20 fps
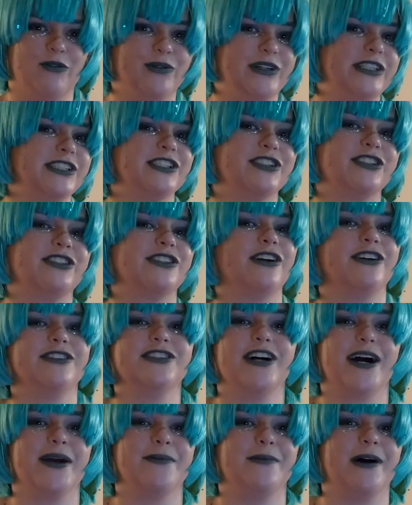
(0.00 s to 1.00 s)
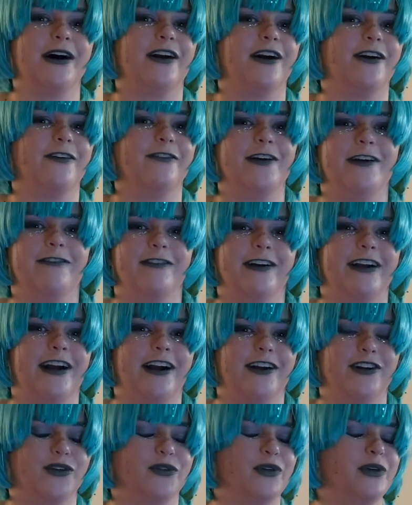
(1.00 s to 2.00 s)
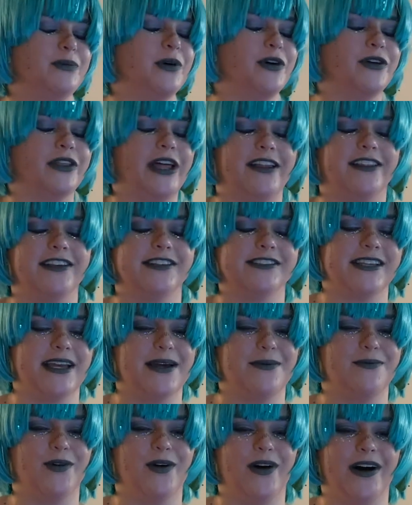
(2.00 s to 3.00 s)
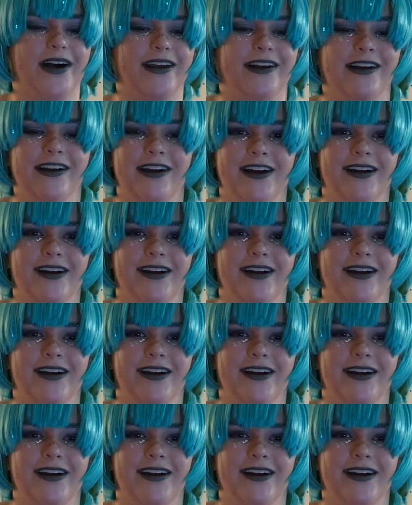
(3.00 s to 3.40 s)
We just started talking about our favorite character. We both had the same one.